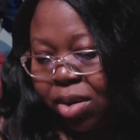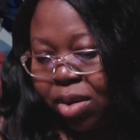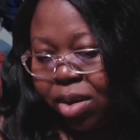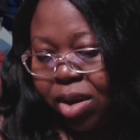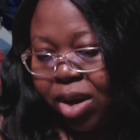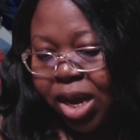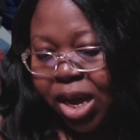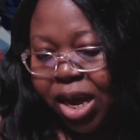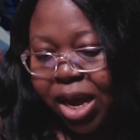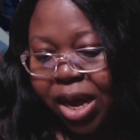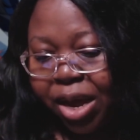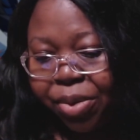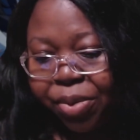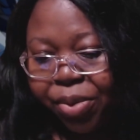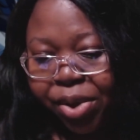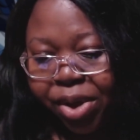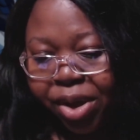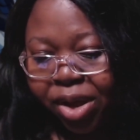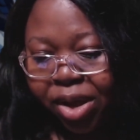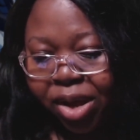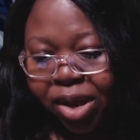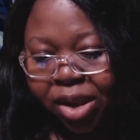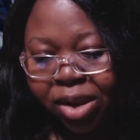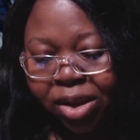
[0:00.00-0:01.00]

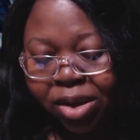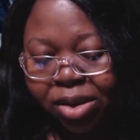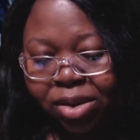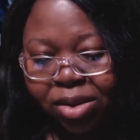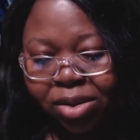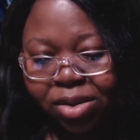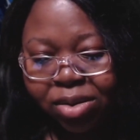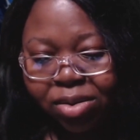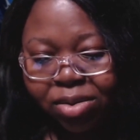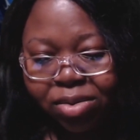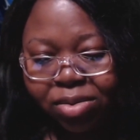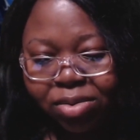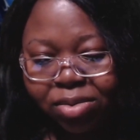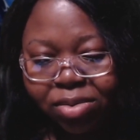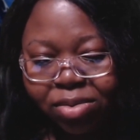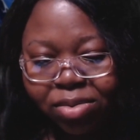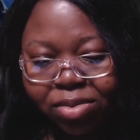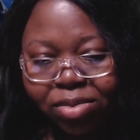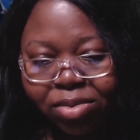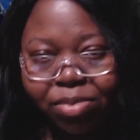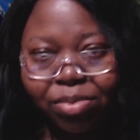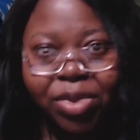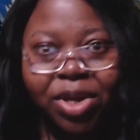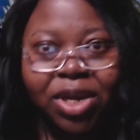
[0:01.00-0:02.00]
Carrion,
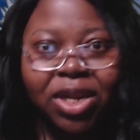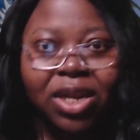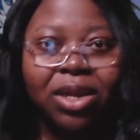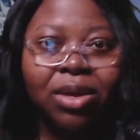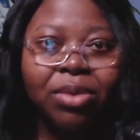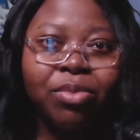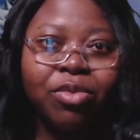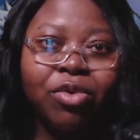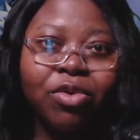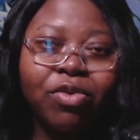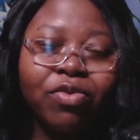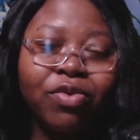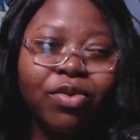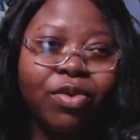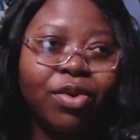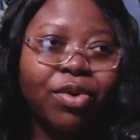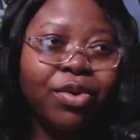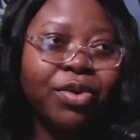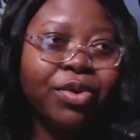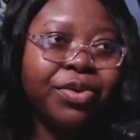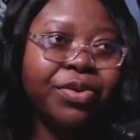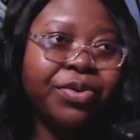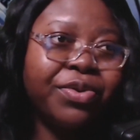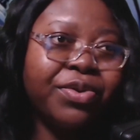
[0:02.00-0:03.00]
Milim, of
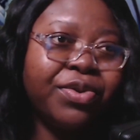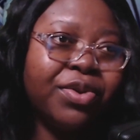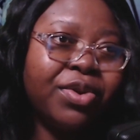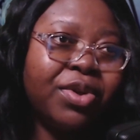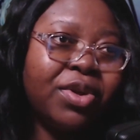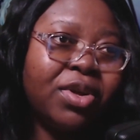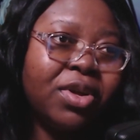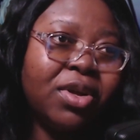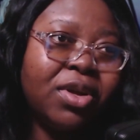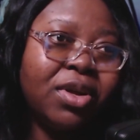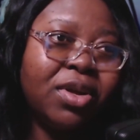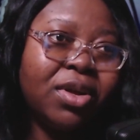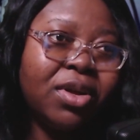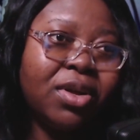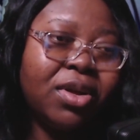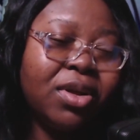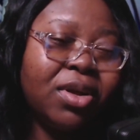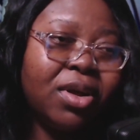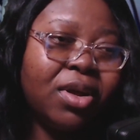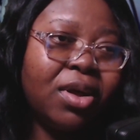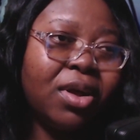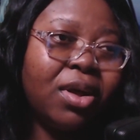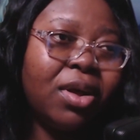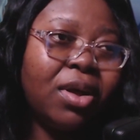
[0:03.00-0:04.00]
course.
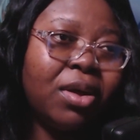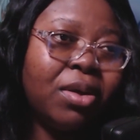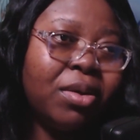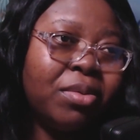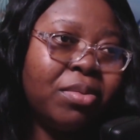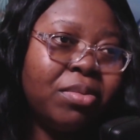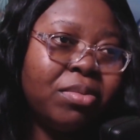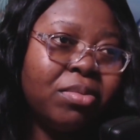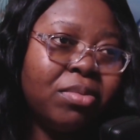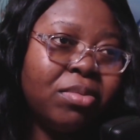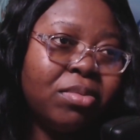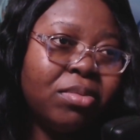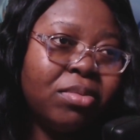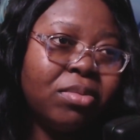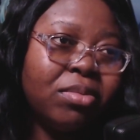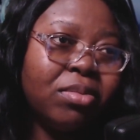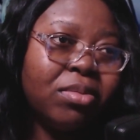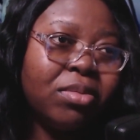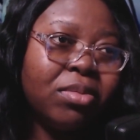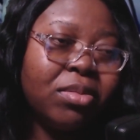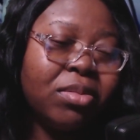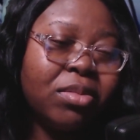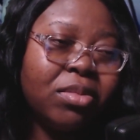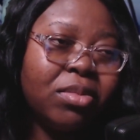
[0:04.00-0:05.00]
That
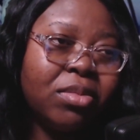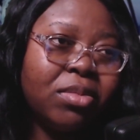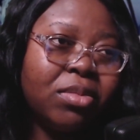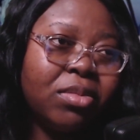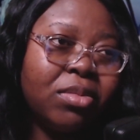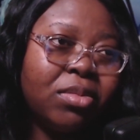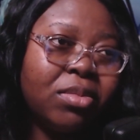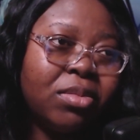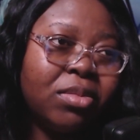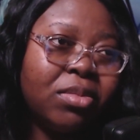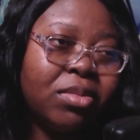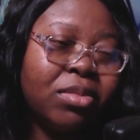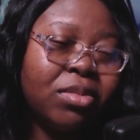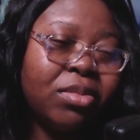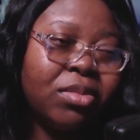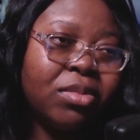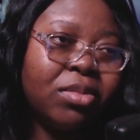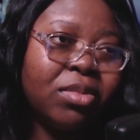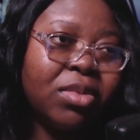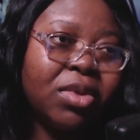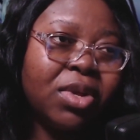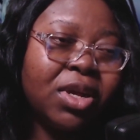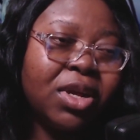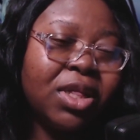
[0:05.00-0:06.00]

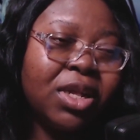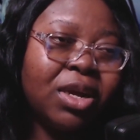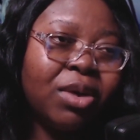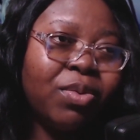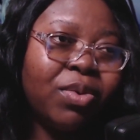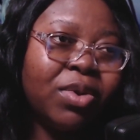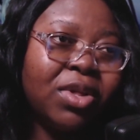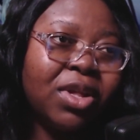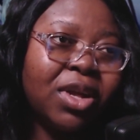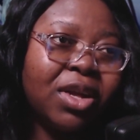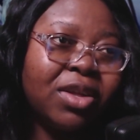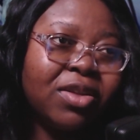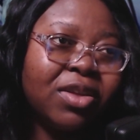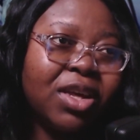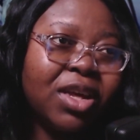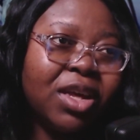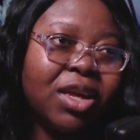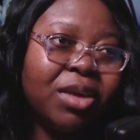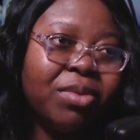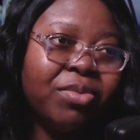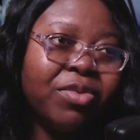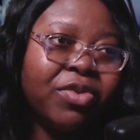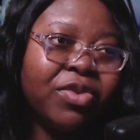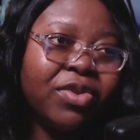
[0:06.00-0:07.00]
one that
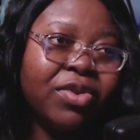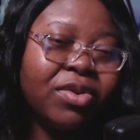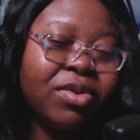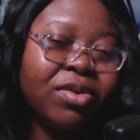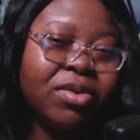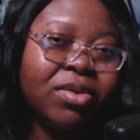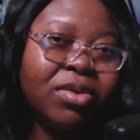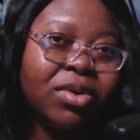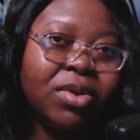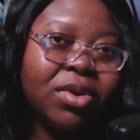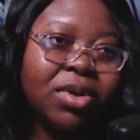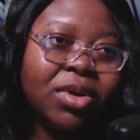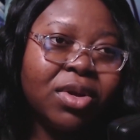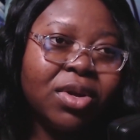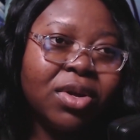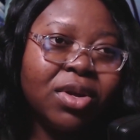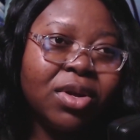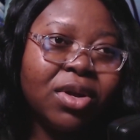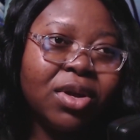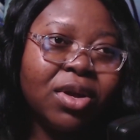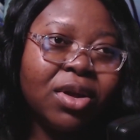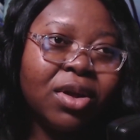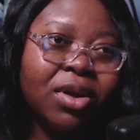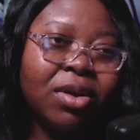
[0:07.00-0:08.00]
schemes.
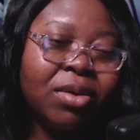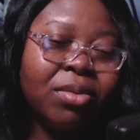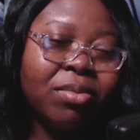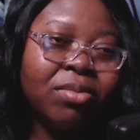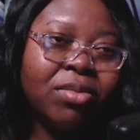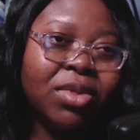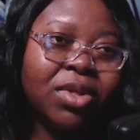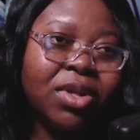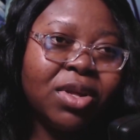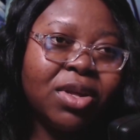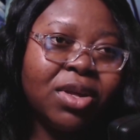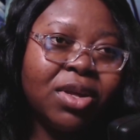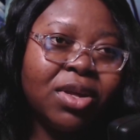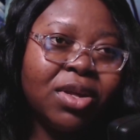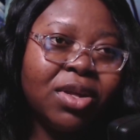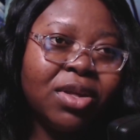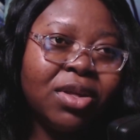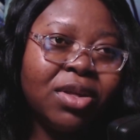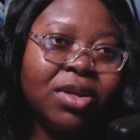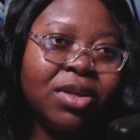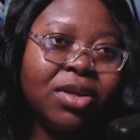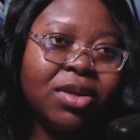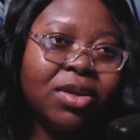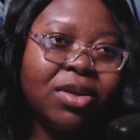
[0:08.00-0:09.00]

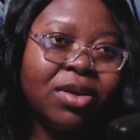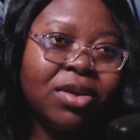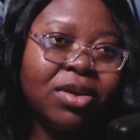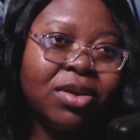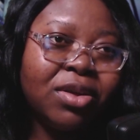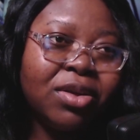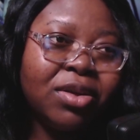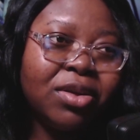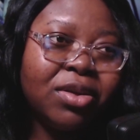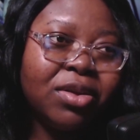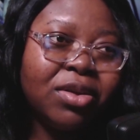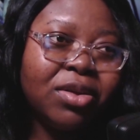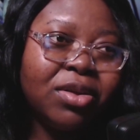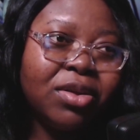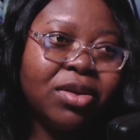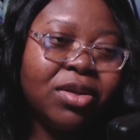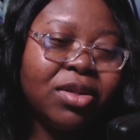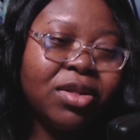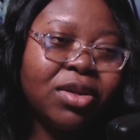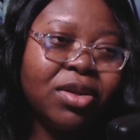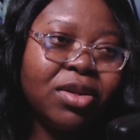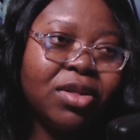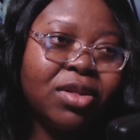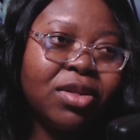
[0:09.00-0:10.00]

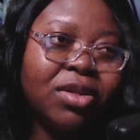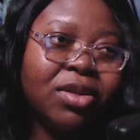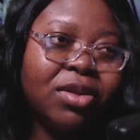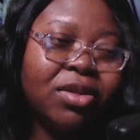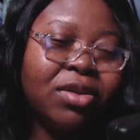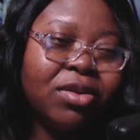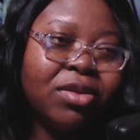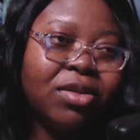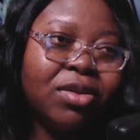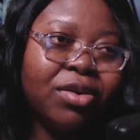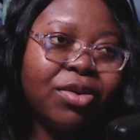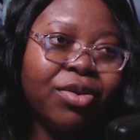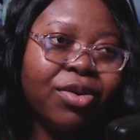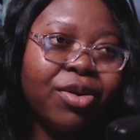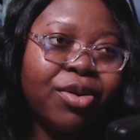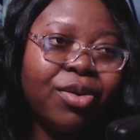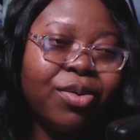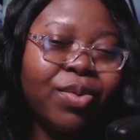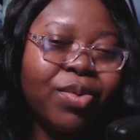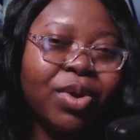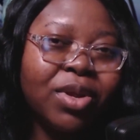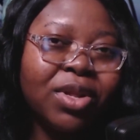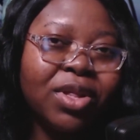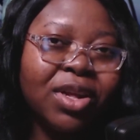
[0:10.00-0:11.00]
The girl
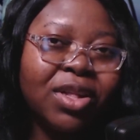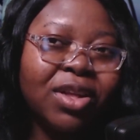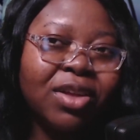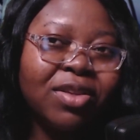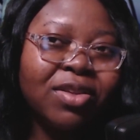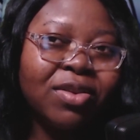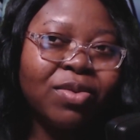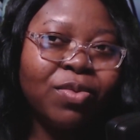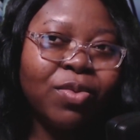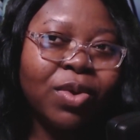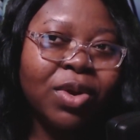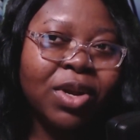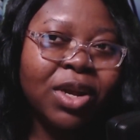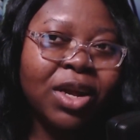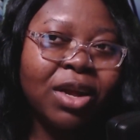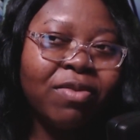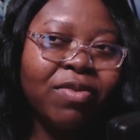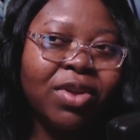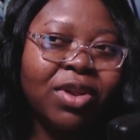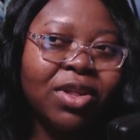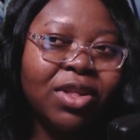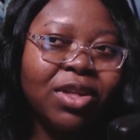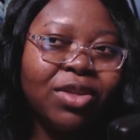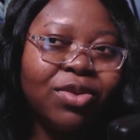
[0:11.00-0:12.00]
one that doesn't want to have
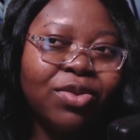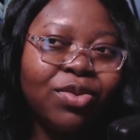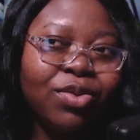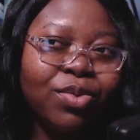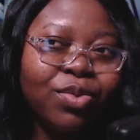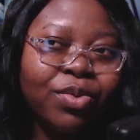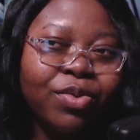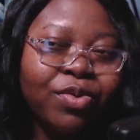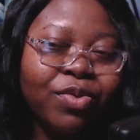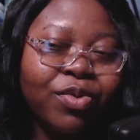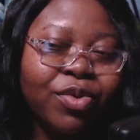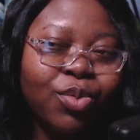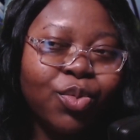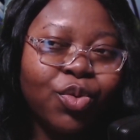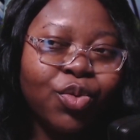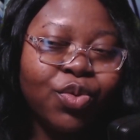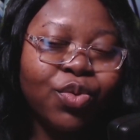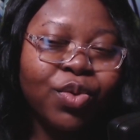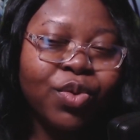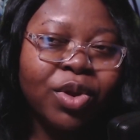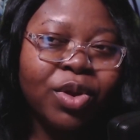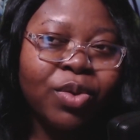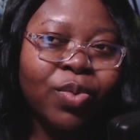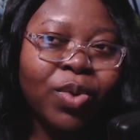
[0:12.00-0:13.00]
anything to do with
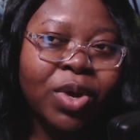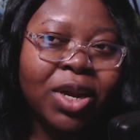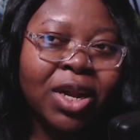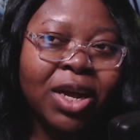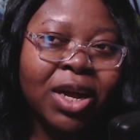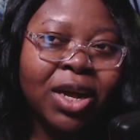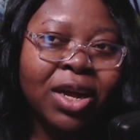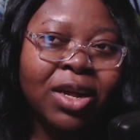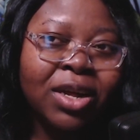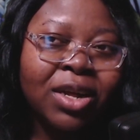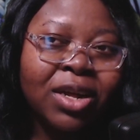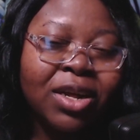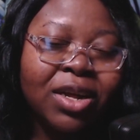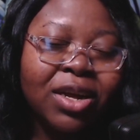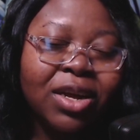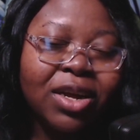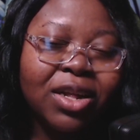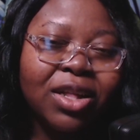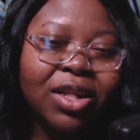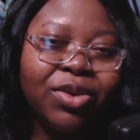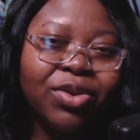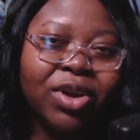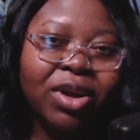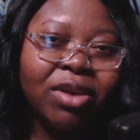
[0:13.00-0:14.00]
Remoto and Wana.
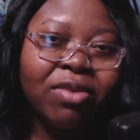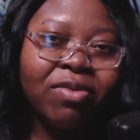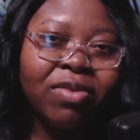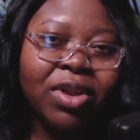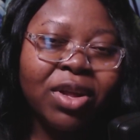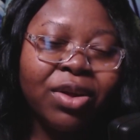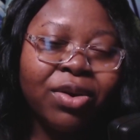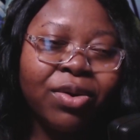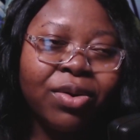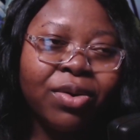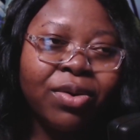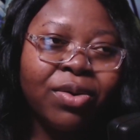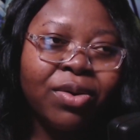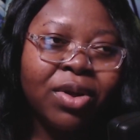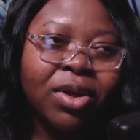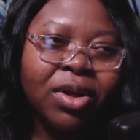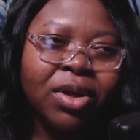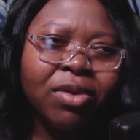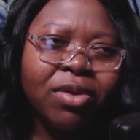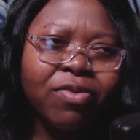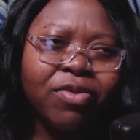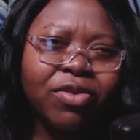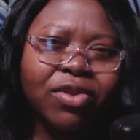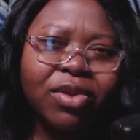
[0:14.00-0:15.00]
And then you have Leon.
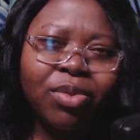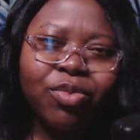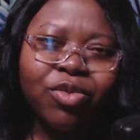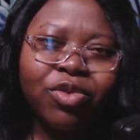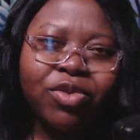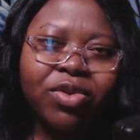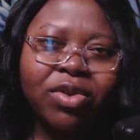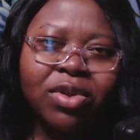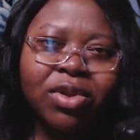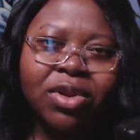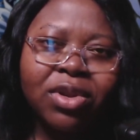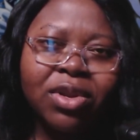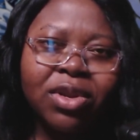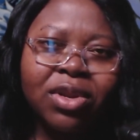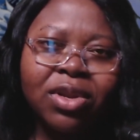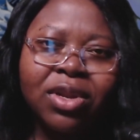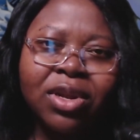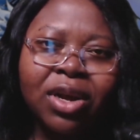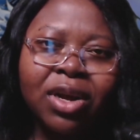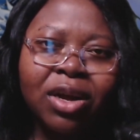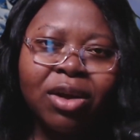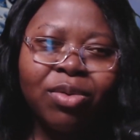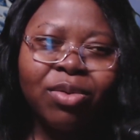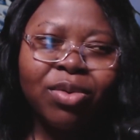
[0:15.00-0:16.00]
For some reason,
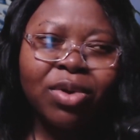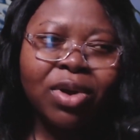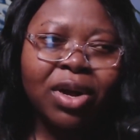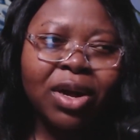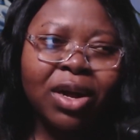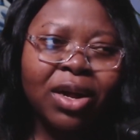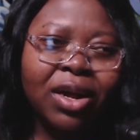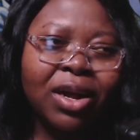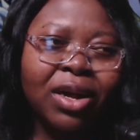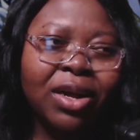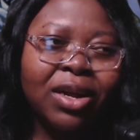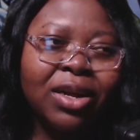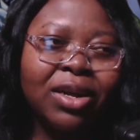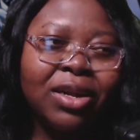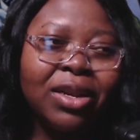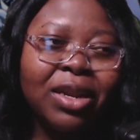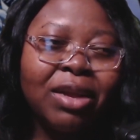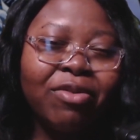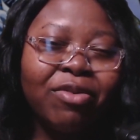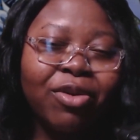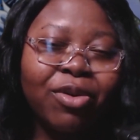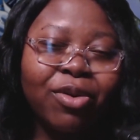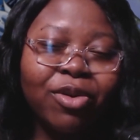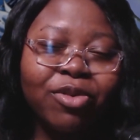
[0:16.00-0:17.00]
it
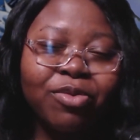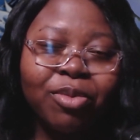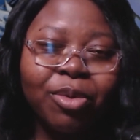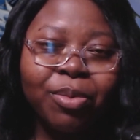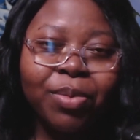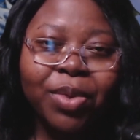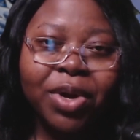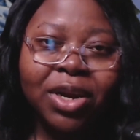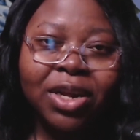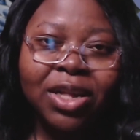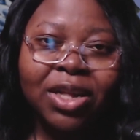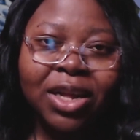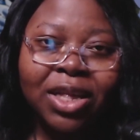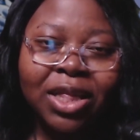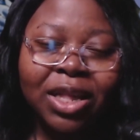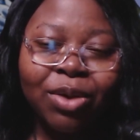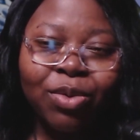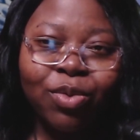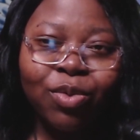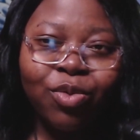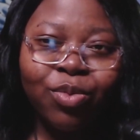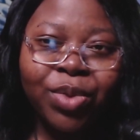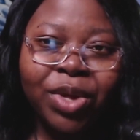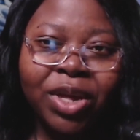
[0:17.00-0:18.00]
never crossed my mind that there
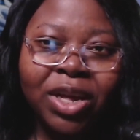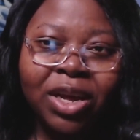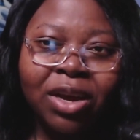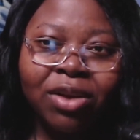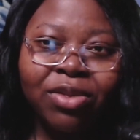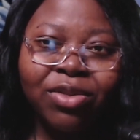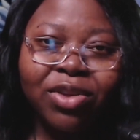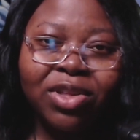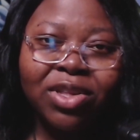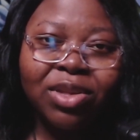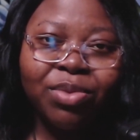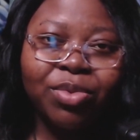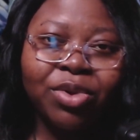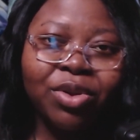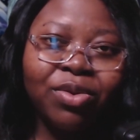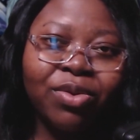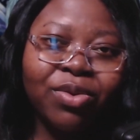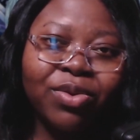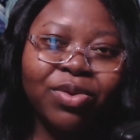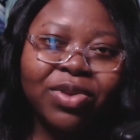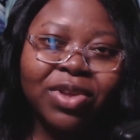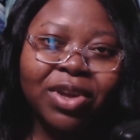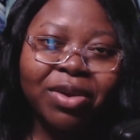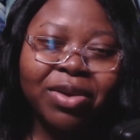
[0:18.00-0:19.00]
will be other demon
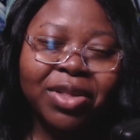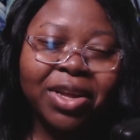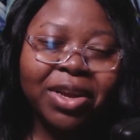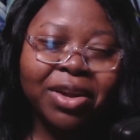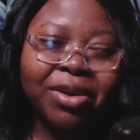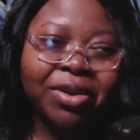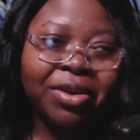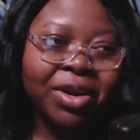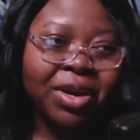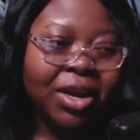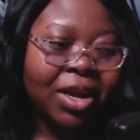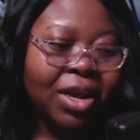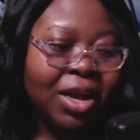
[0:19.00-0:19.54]
lords out there.